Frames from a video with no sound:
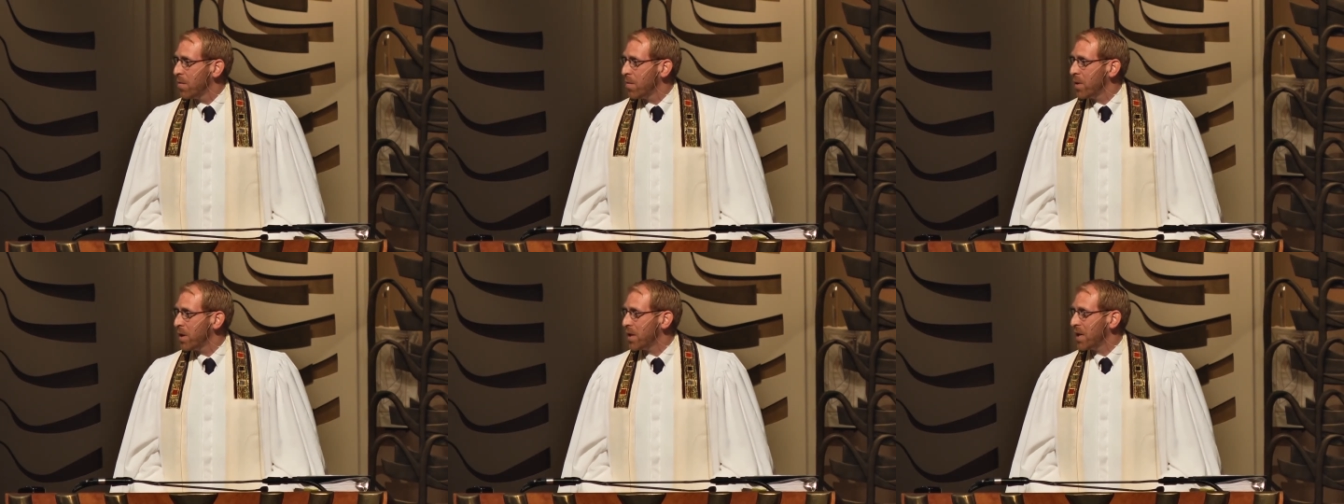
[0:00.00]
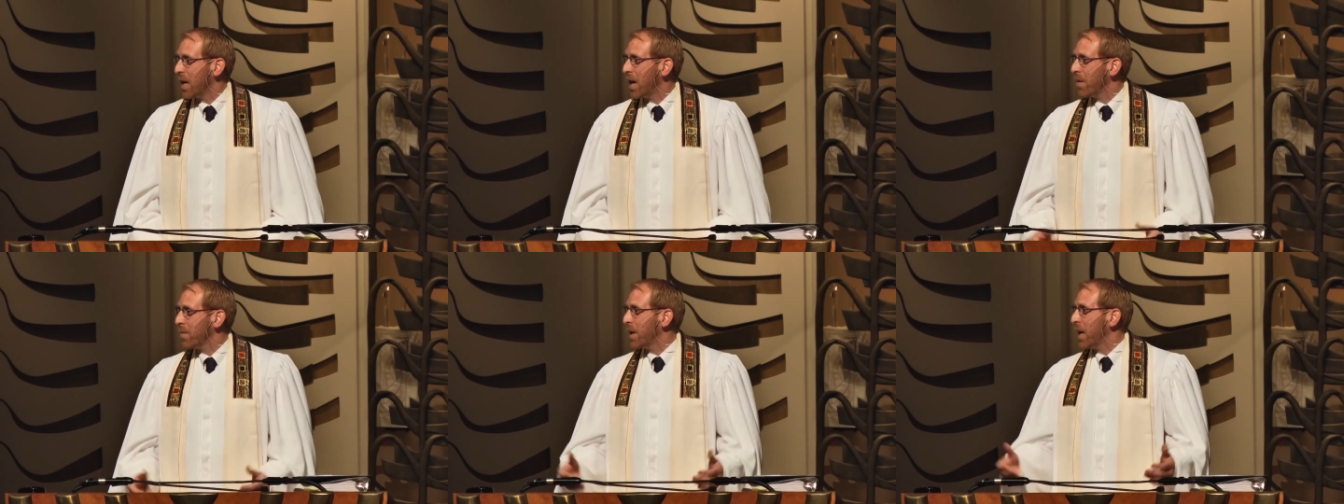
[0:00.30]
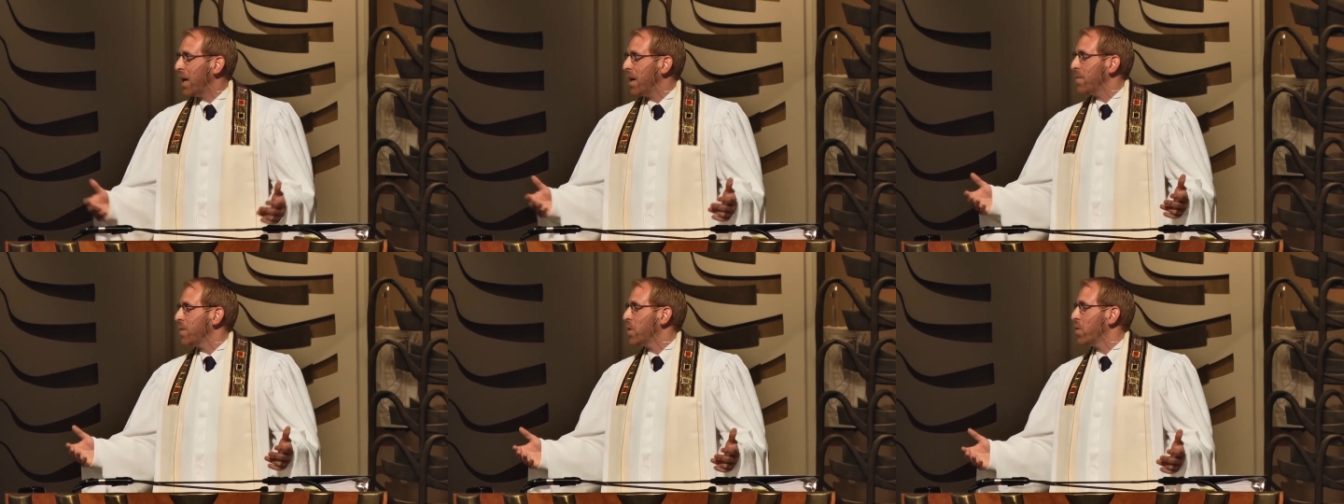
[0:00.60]
When the time
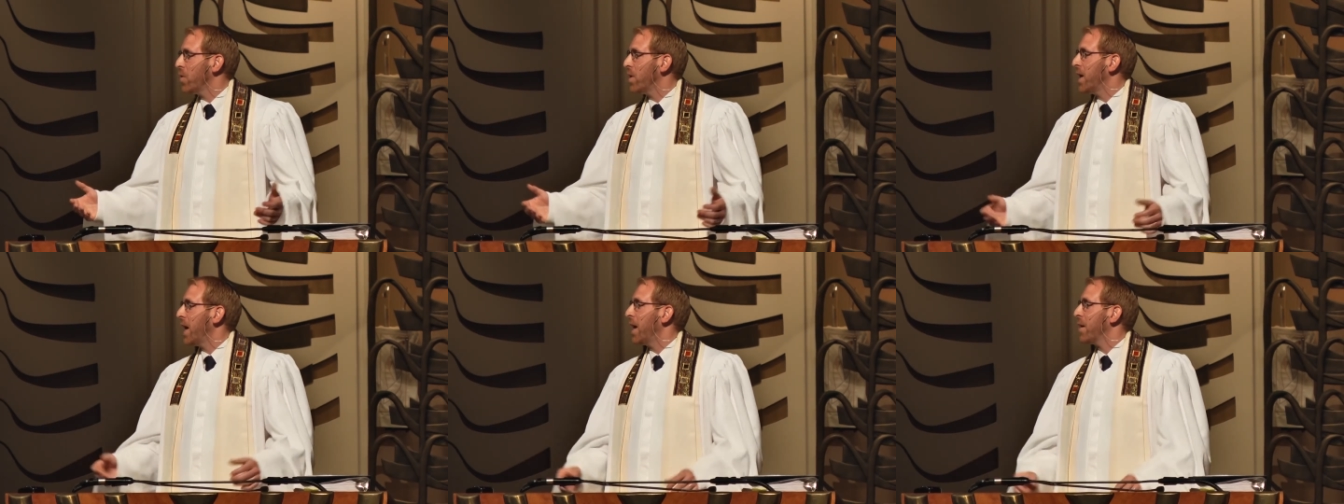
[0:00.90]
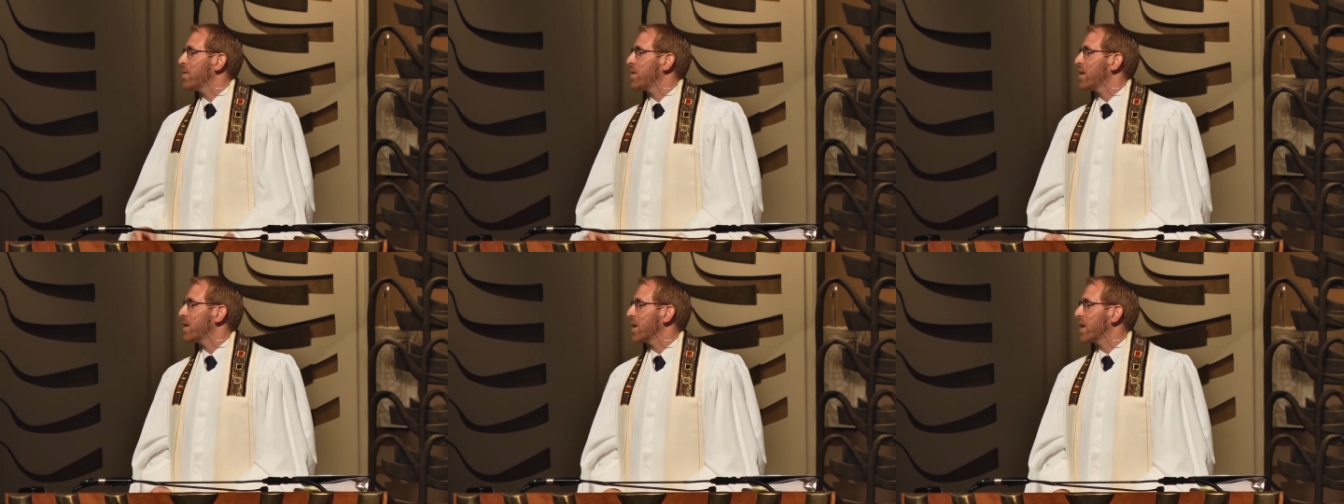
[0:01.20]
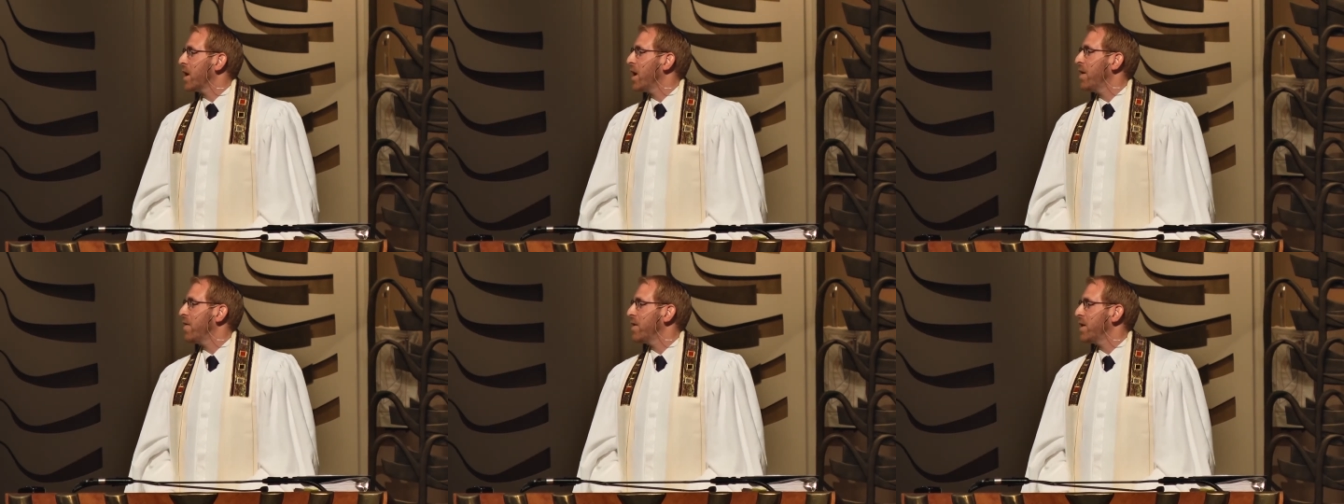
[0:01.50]
came to announce
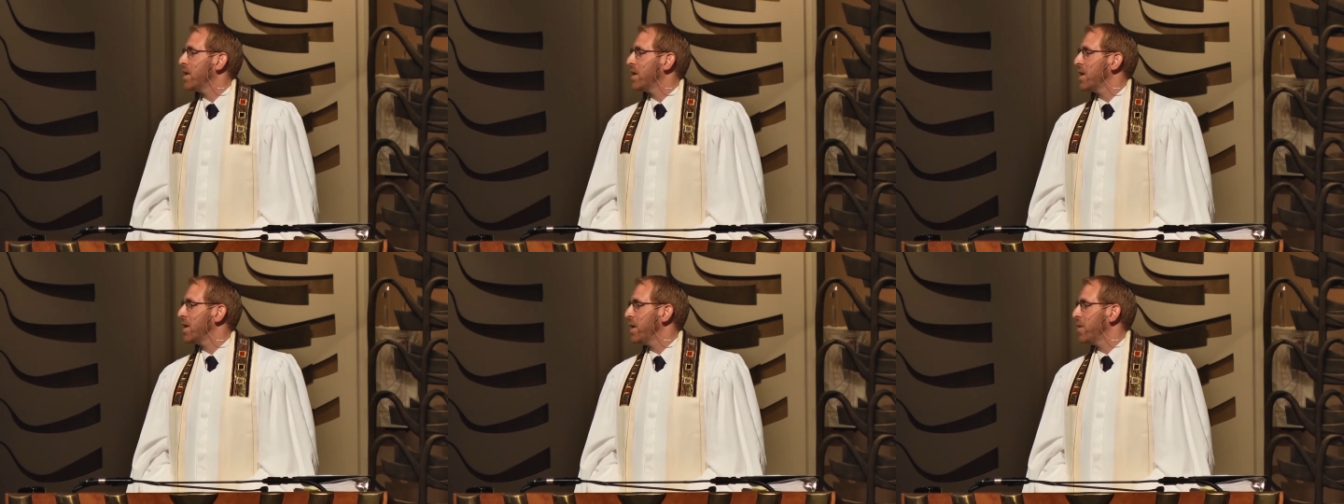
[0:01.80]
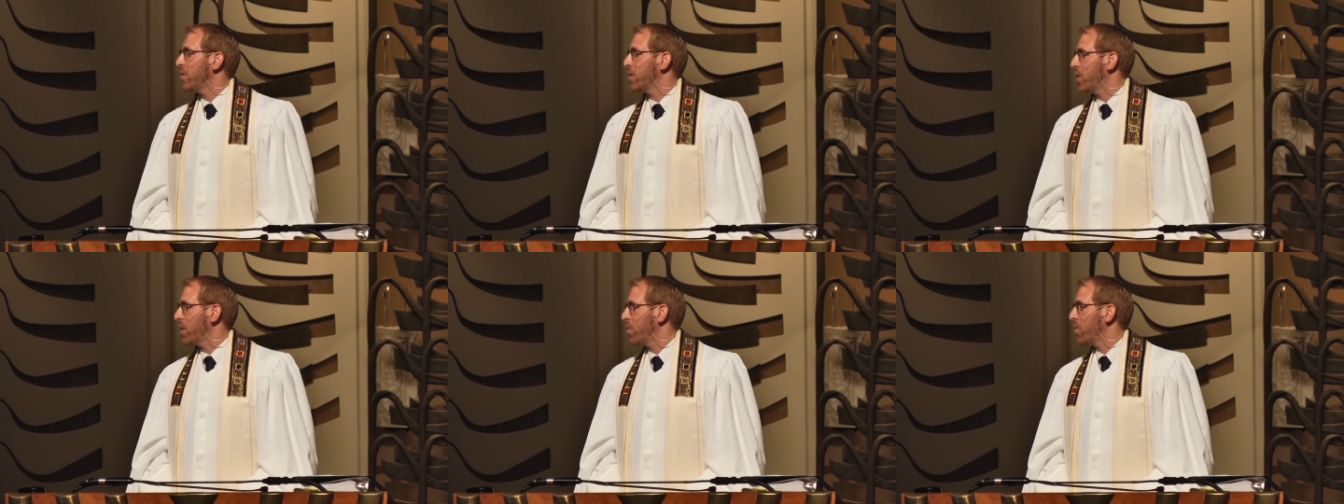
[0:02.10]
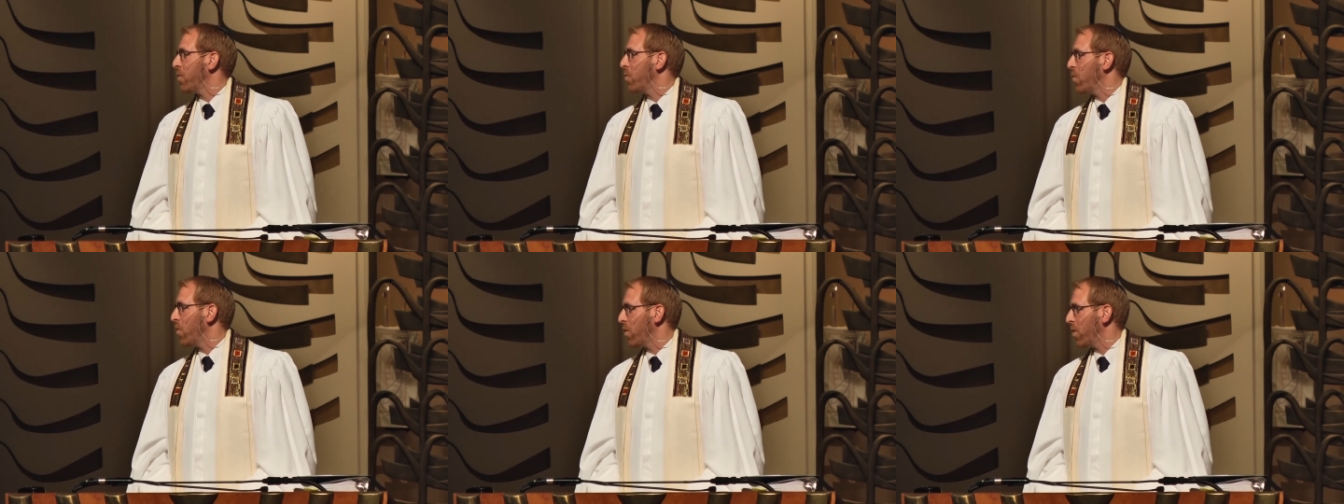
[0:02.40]
the coveted
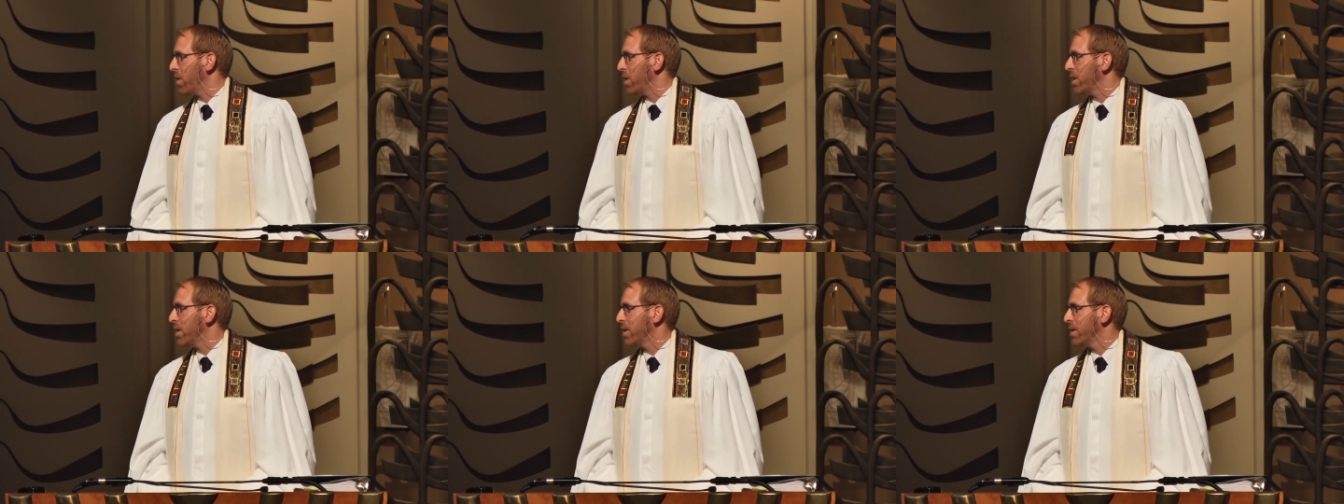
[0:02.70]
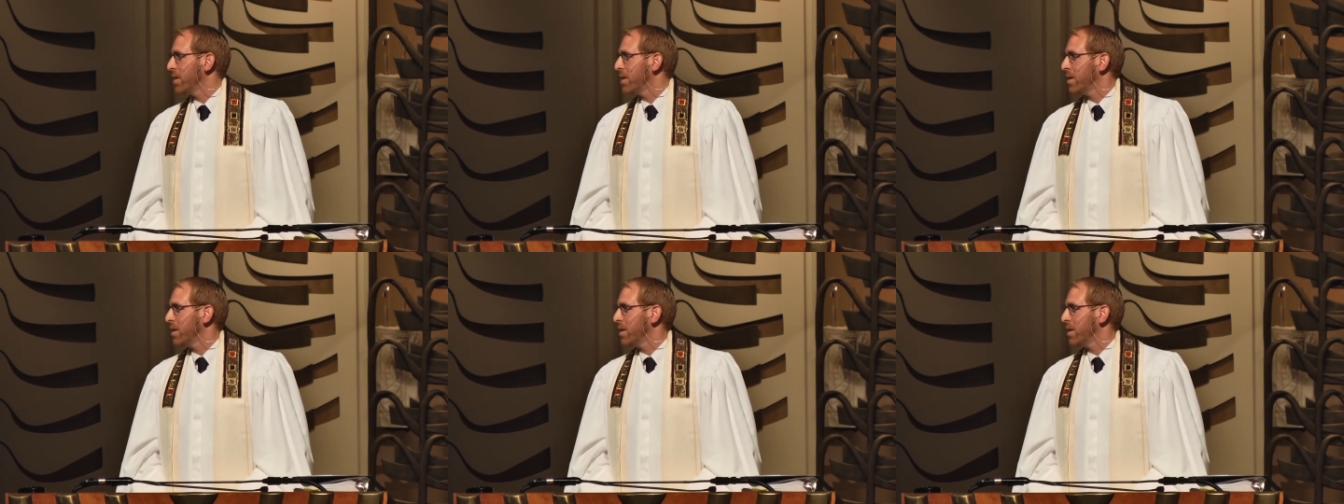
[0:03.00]
leadership award,